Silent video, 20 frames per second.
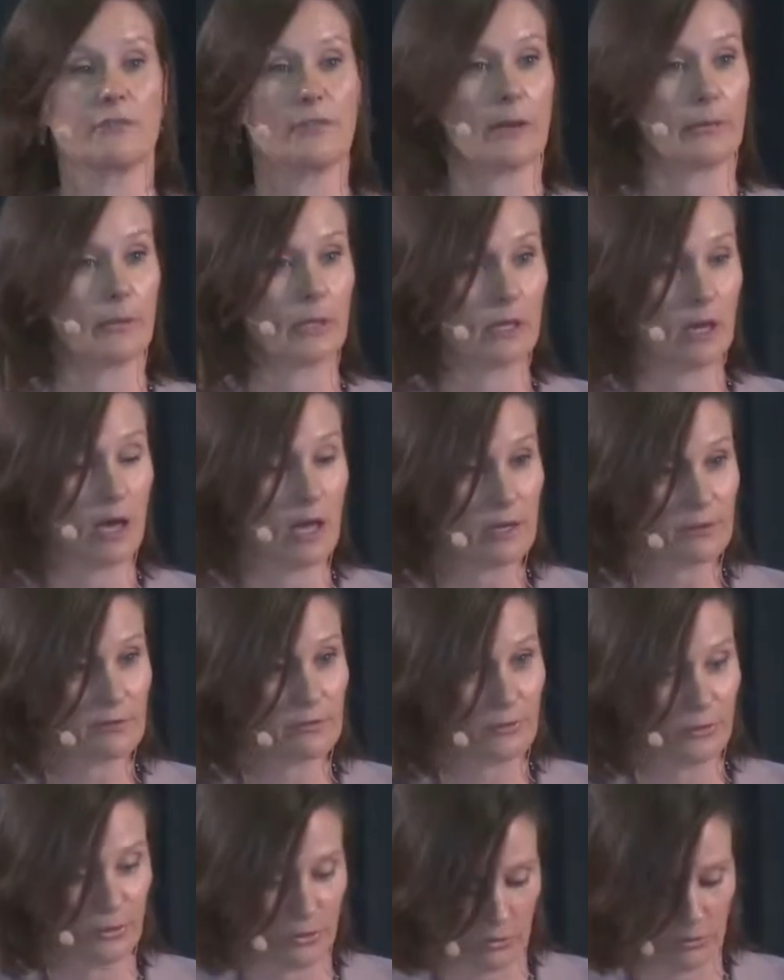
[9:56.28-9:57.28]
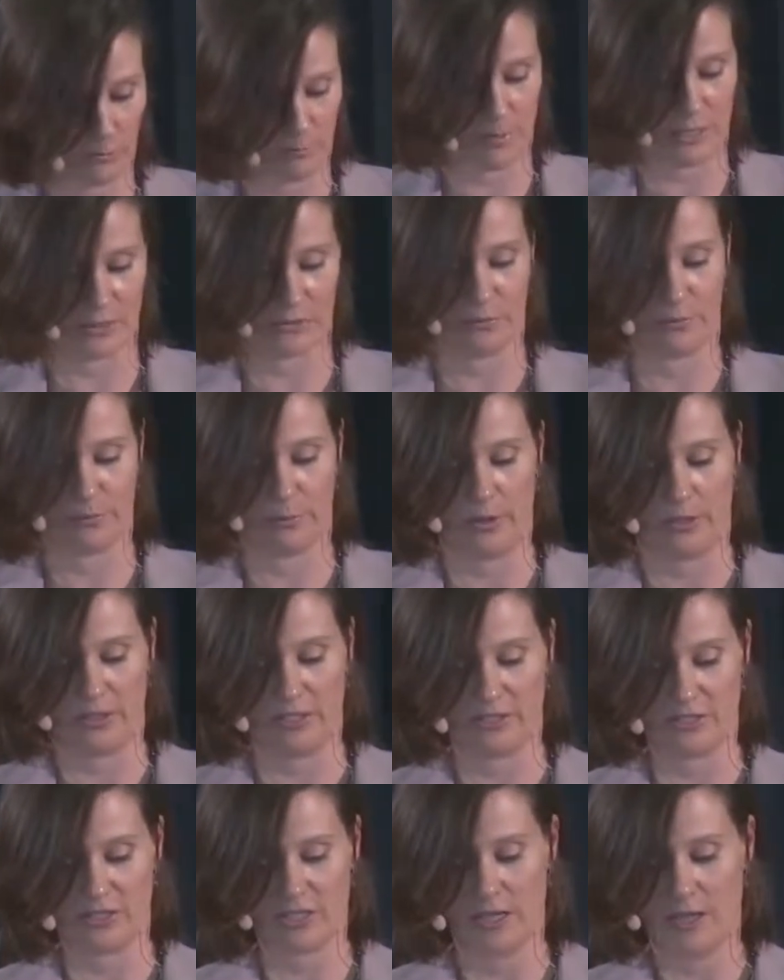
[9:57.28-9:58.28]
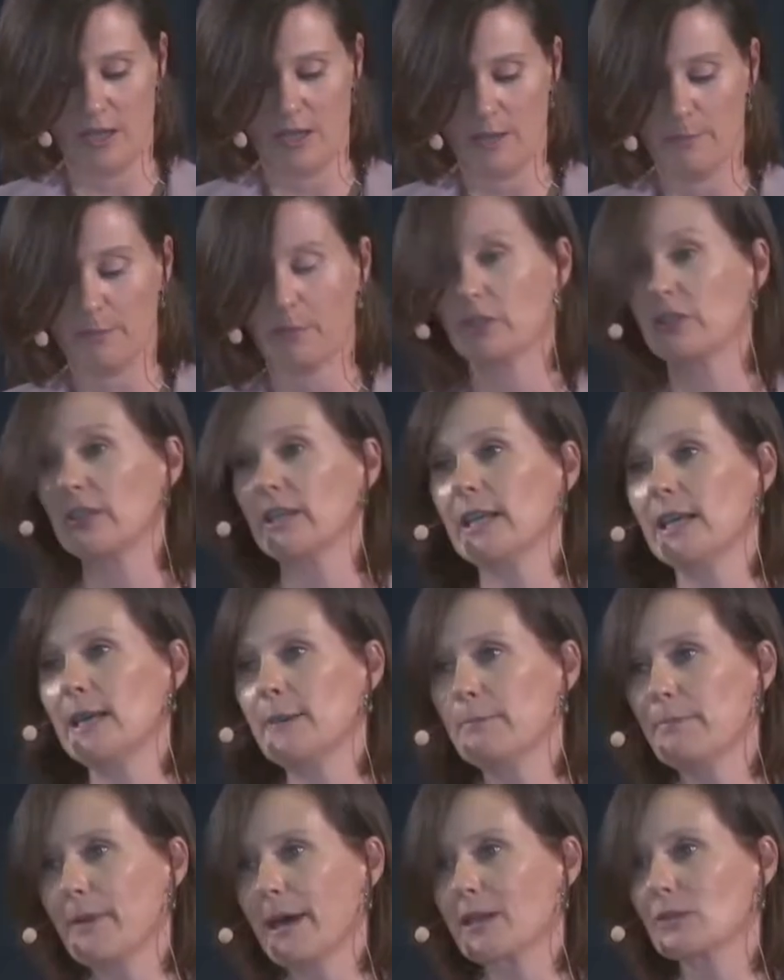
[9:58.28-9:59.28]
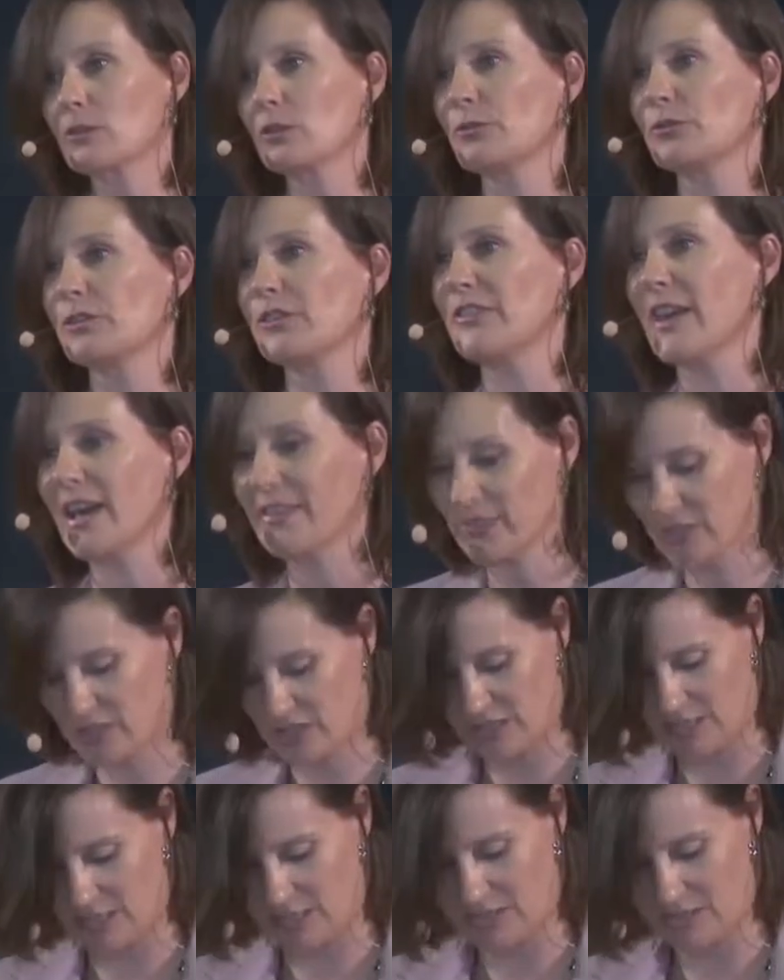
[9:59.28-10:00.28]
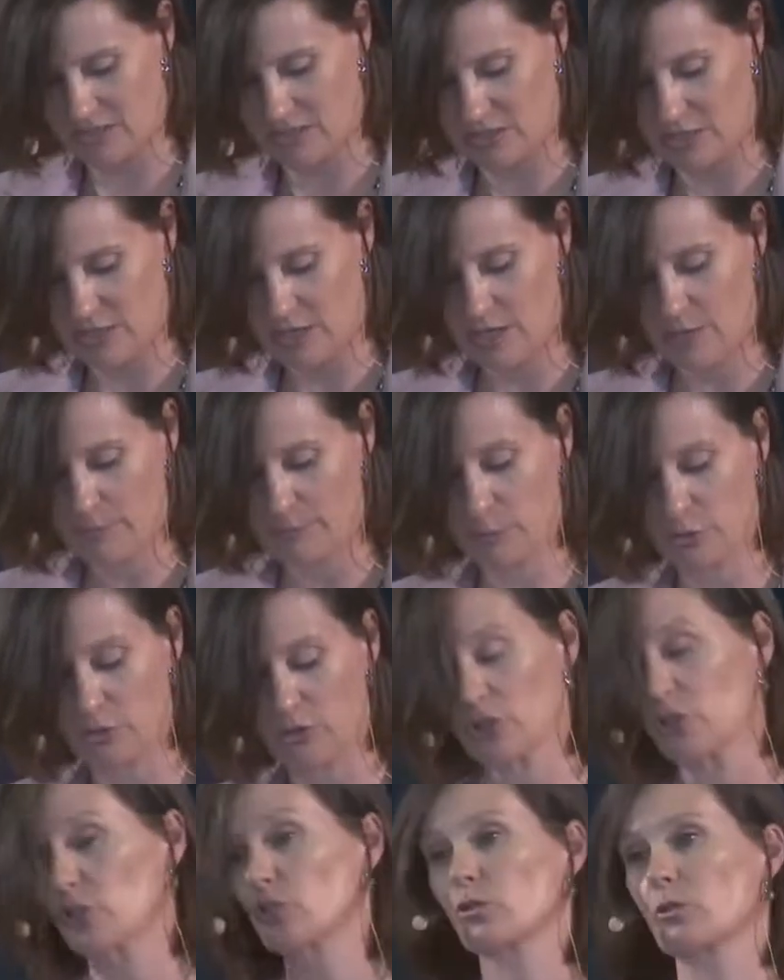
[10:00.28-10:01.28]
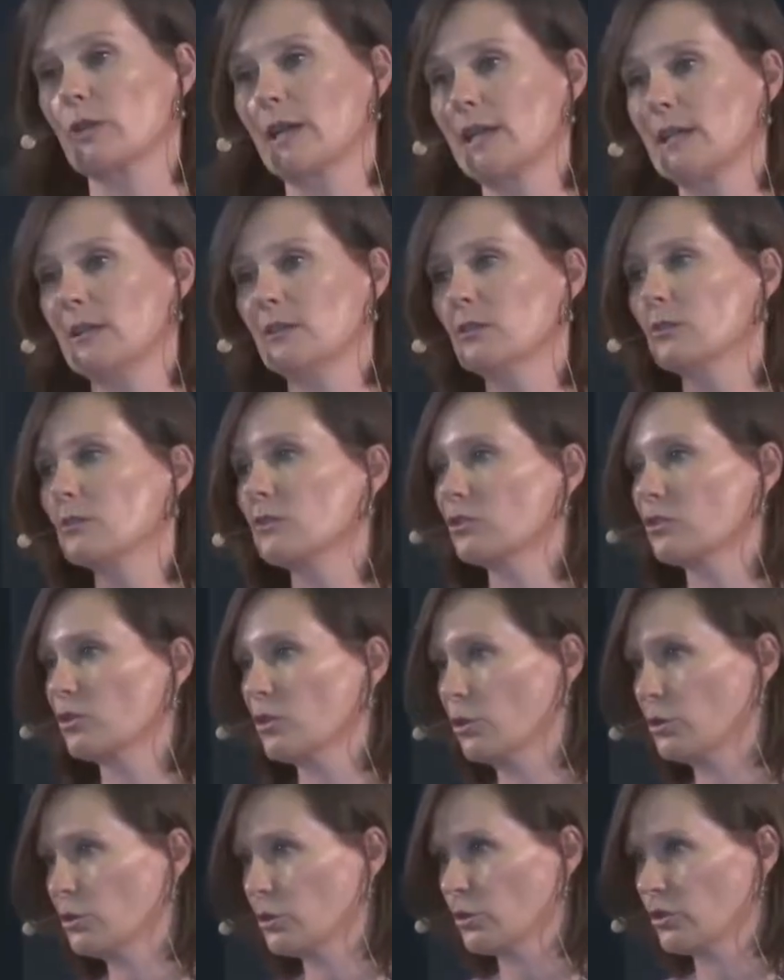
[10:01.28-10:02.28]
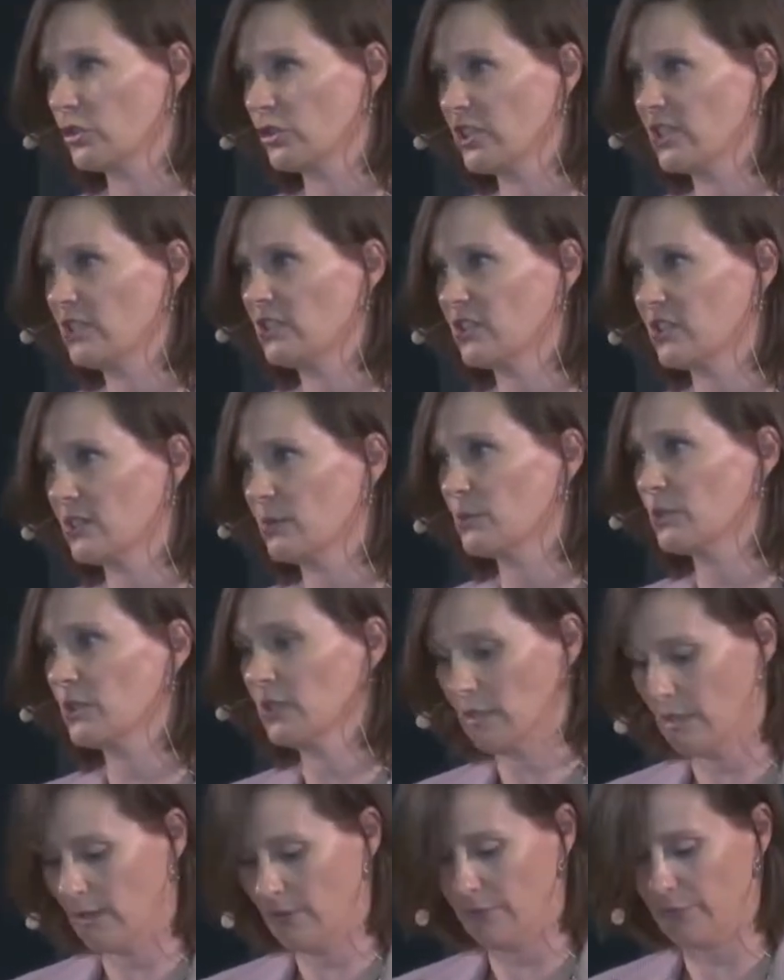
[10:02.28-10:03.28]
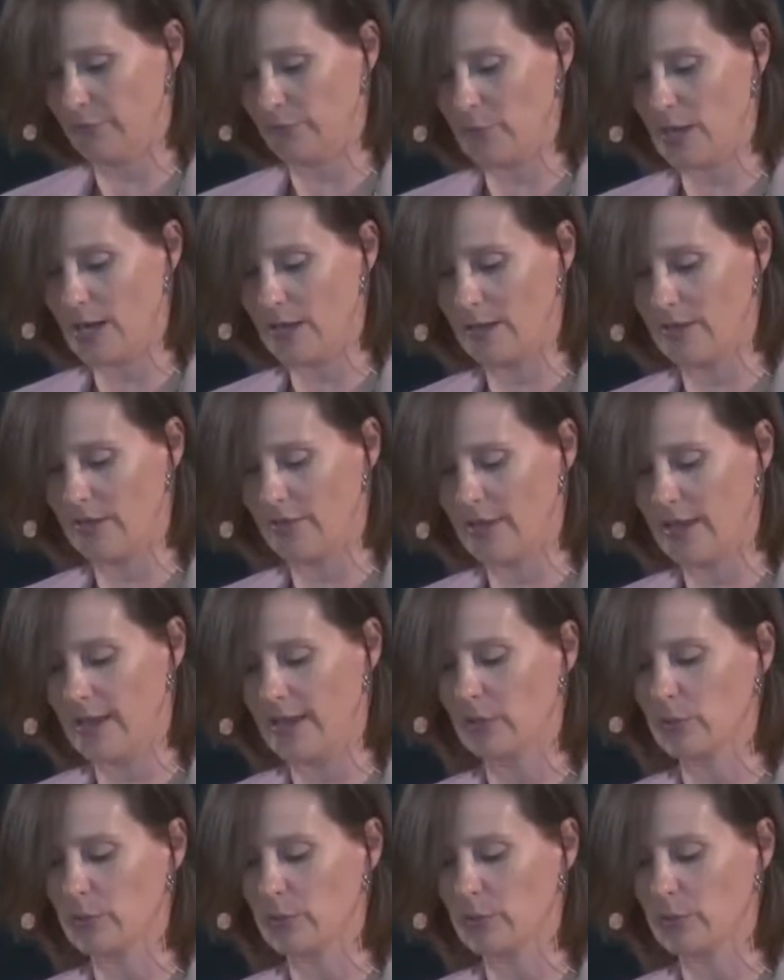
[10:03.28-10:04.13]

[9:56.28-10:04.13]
very colorful metropolis, but the impact of the denseness puts a strain on social systems in in, and